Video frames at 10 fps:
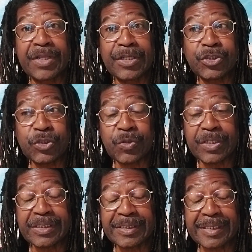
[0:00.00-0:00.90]
their
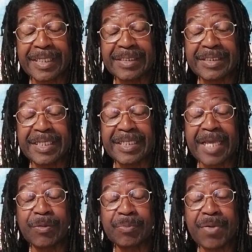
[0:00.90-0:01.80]
choice and said
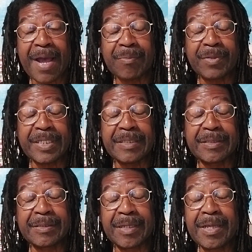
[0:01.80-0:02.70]
they would probably